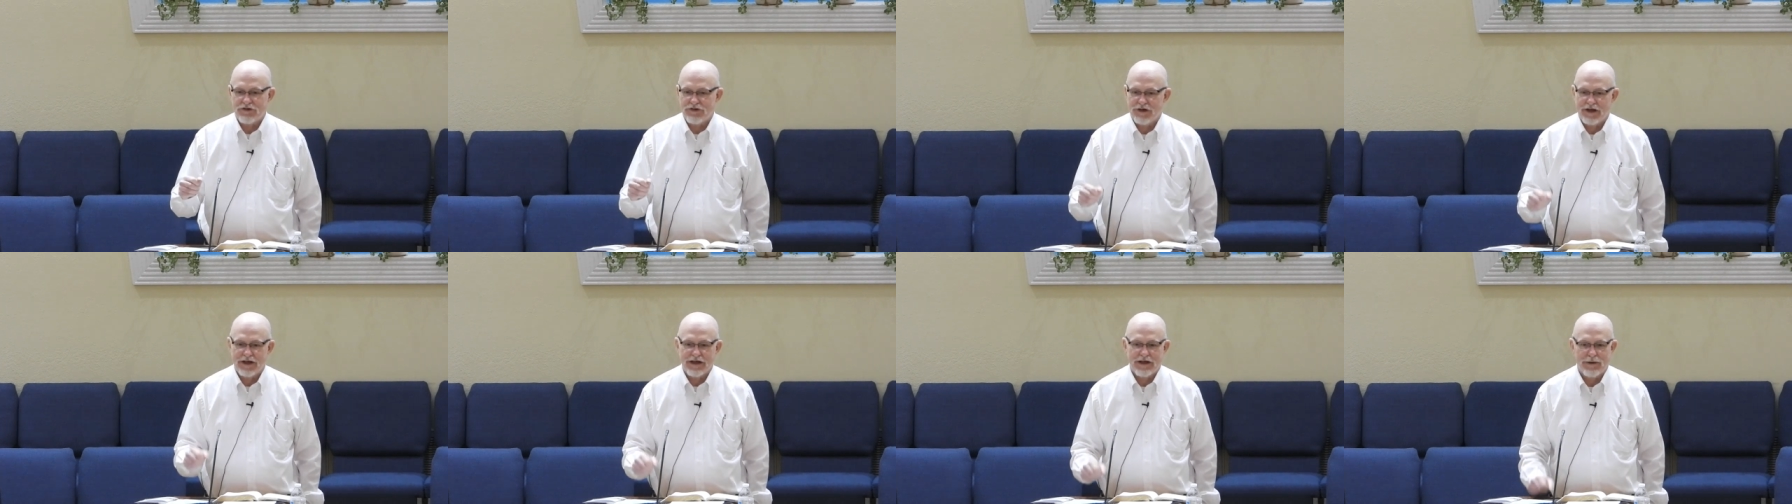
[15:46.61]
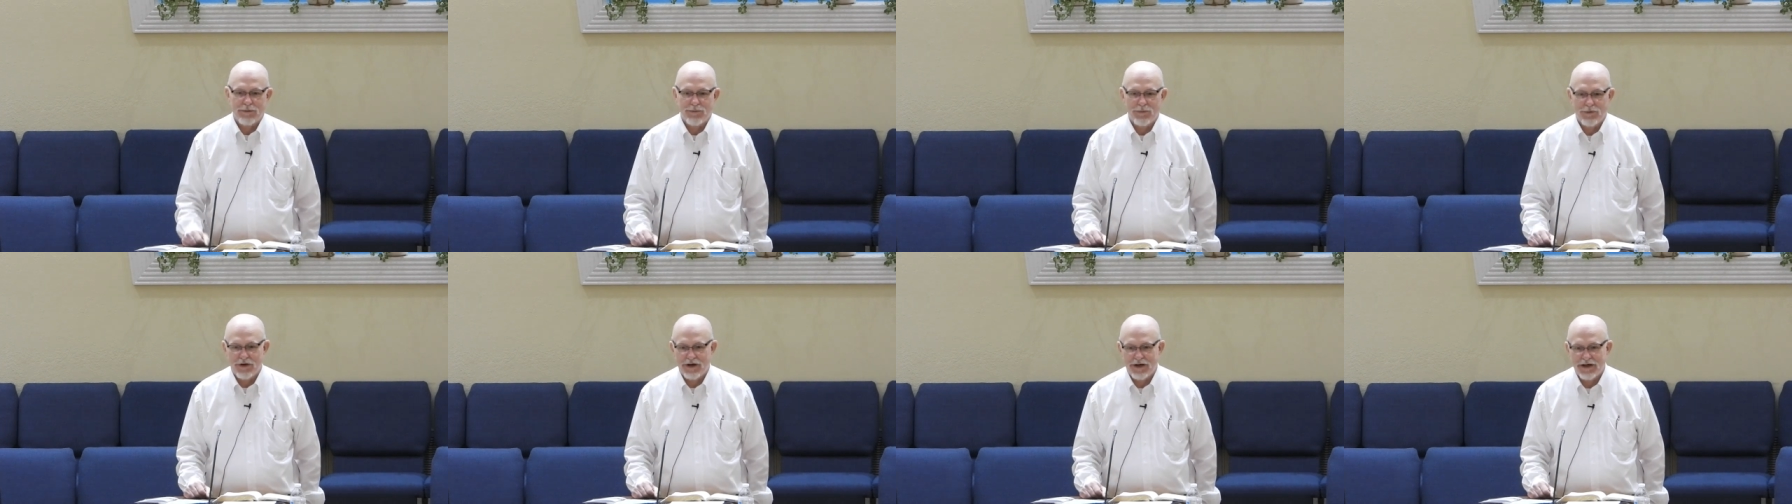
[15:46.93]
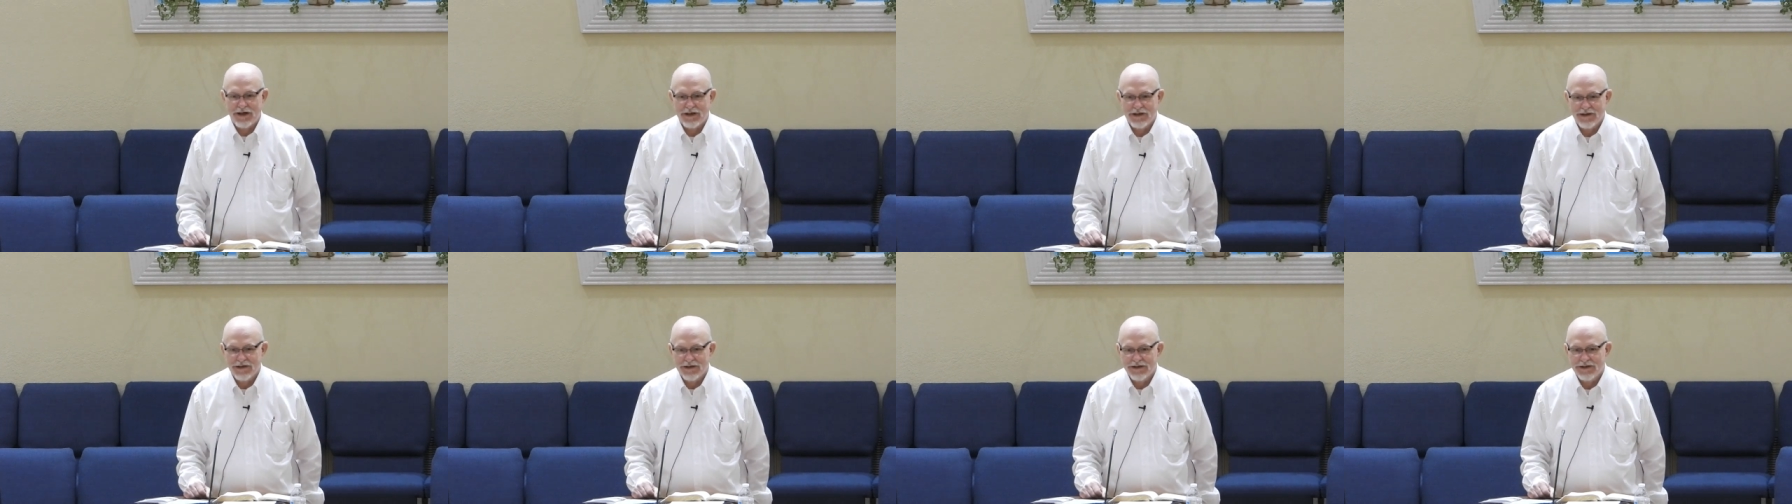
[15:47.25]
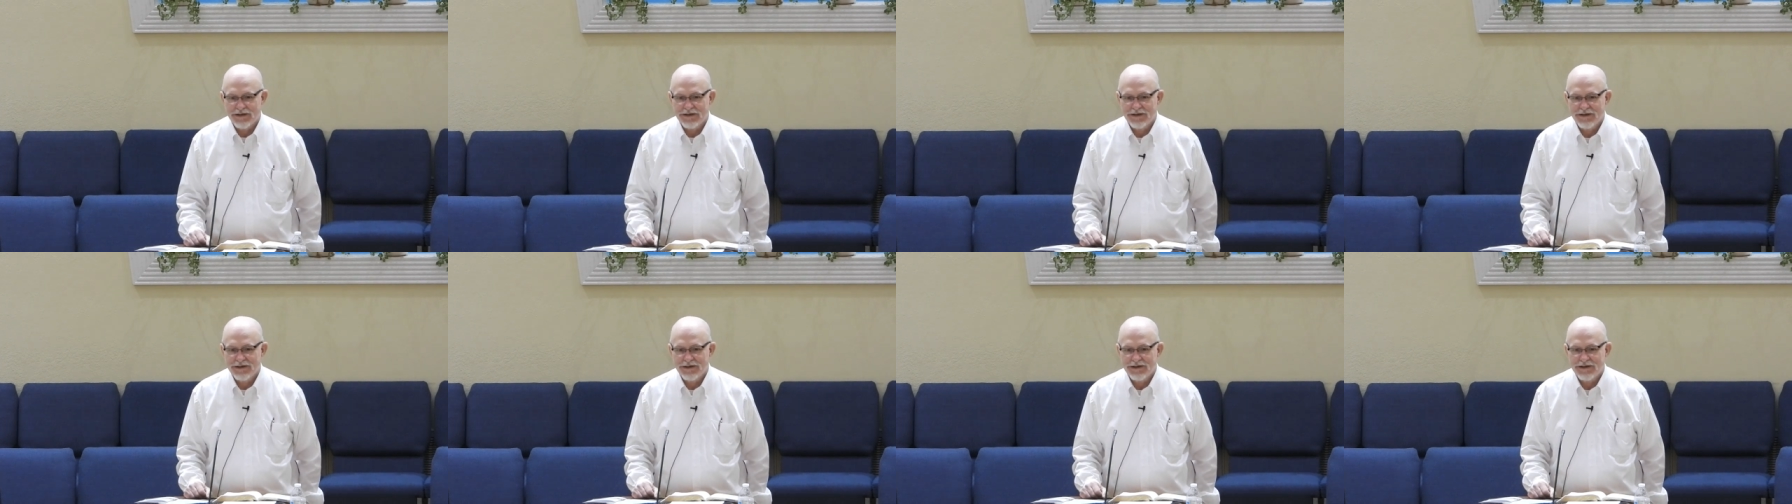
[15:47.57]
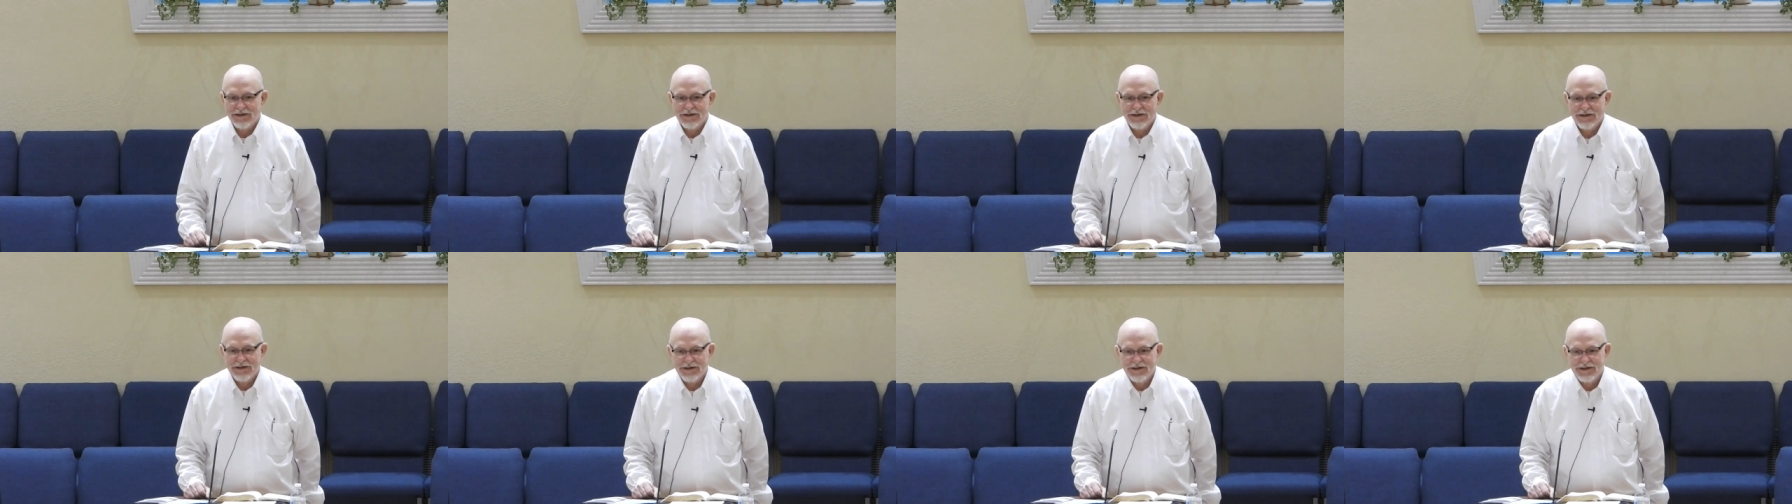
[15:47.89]
sneak away.
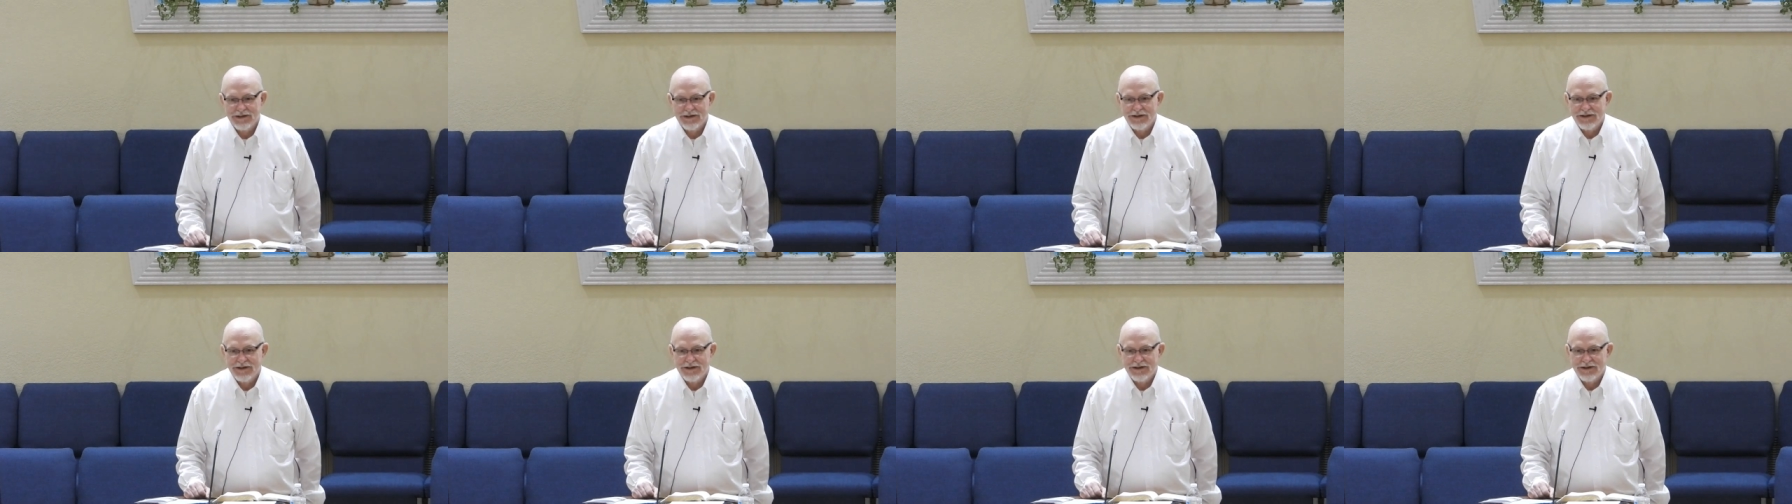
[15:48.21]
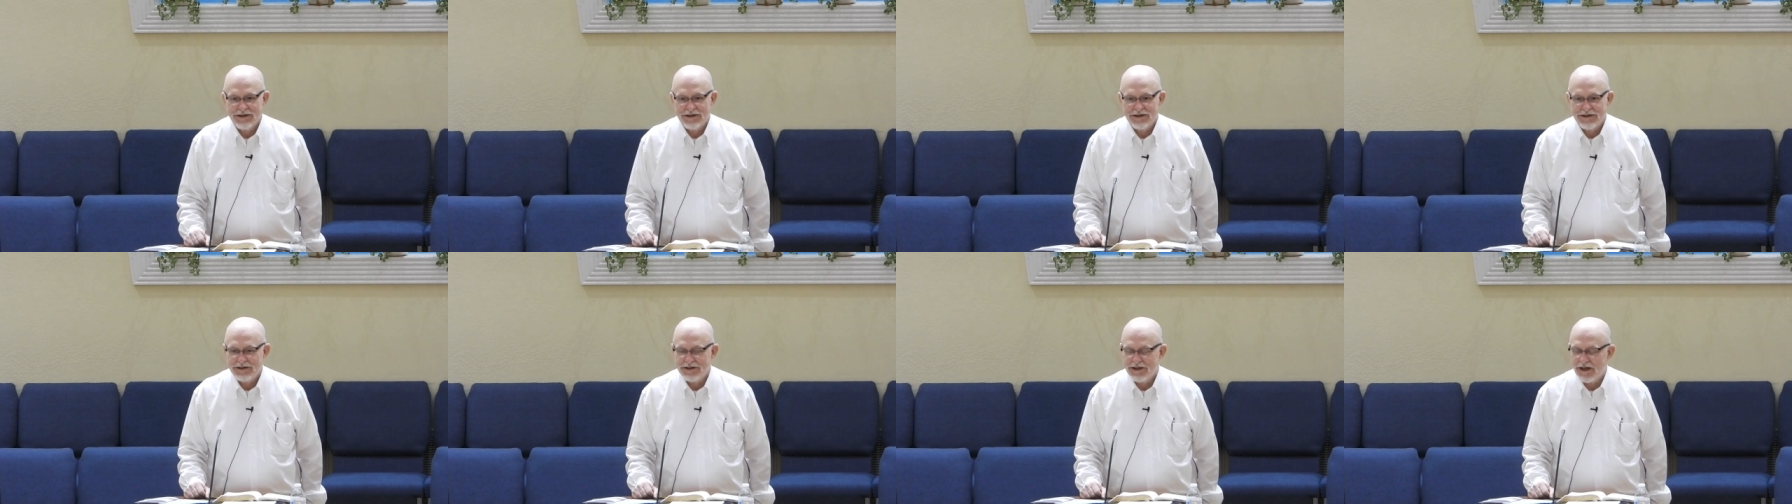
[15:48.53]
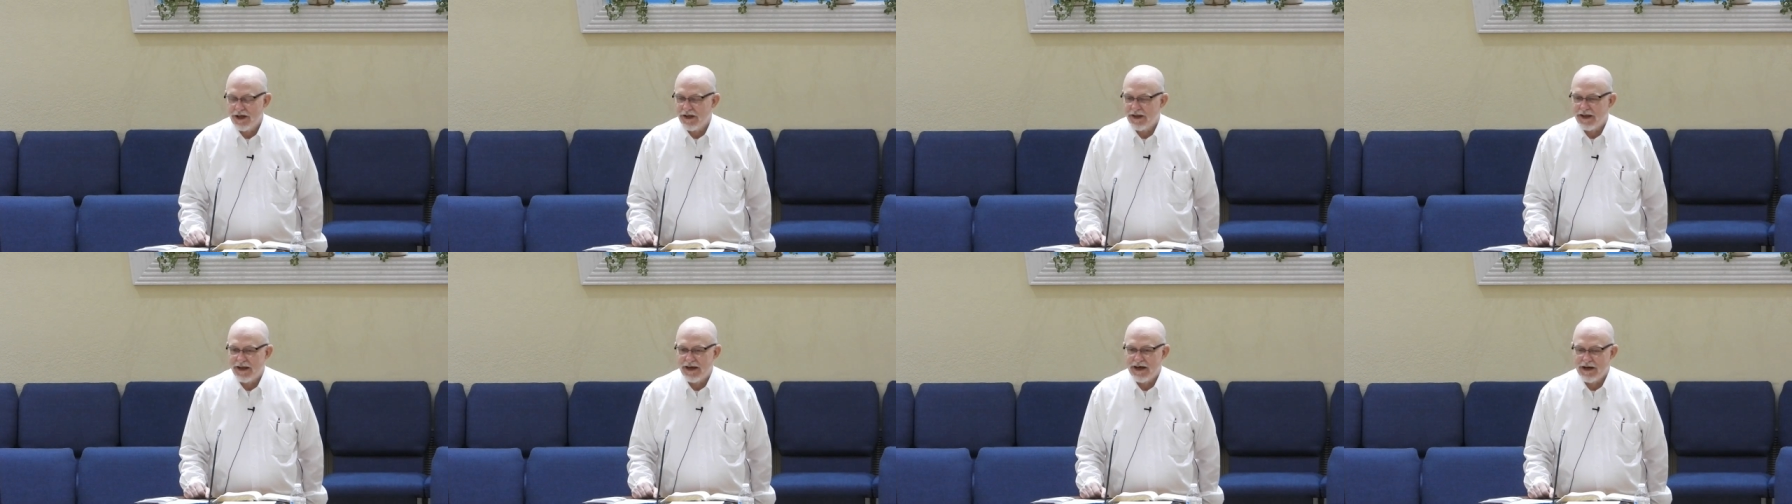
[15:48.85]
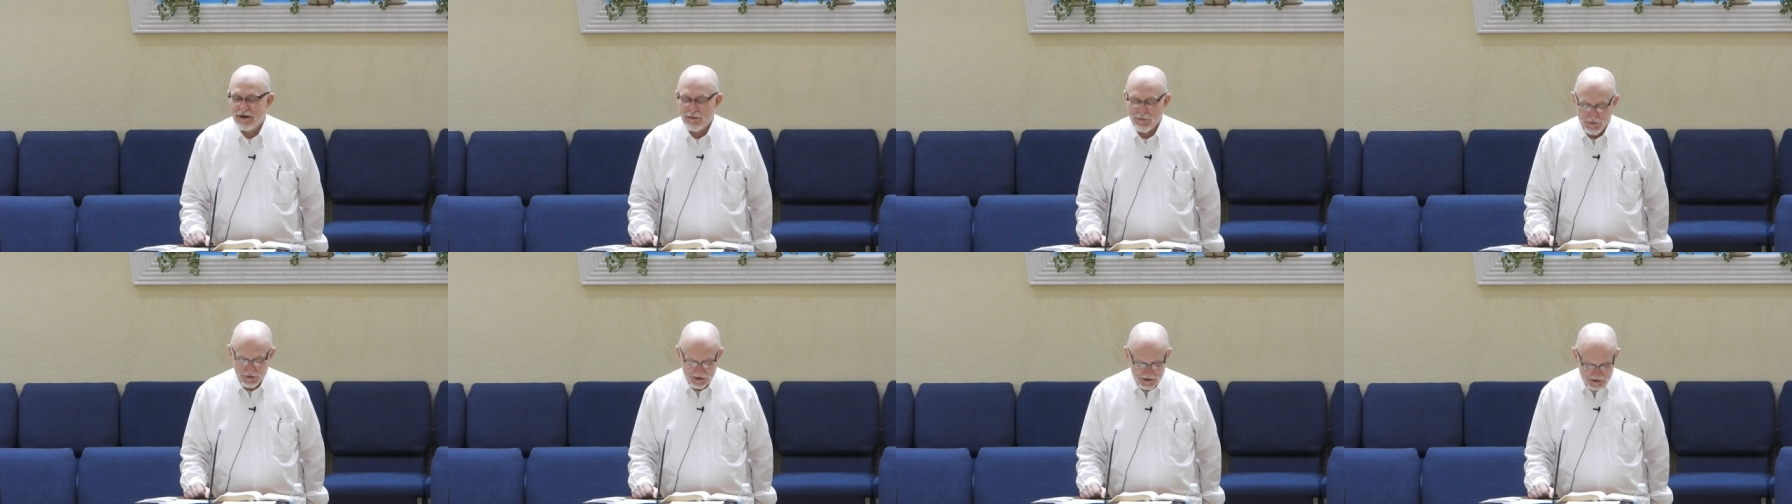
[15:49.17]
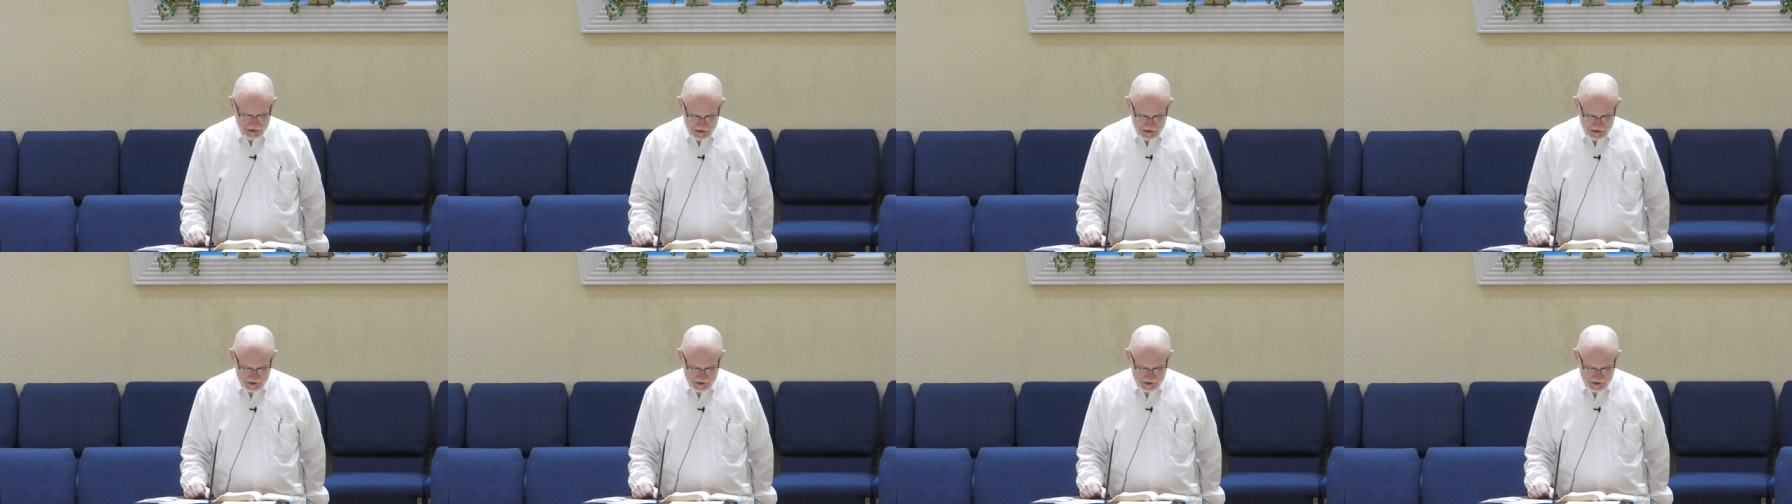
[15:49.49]
No, that ain't what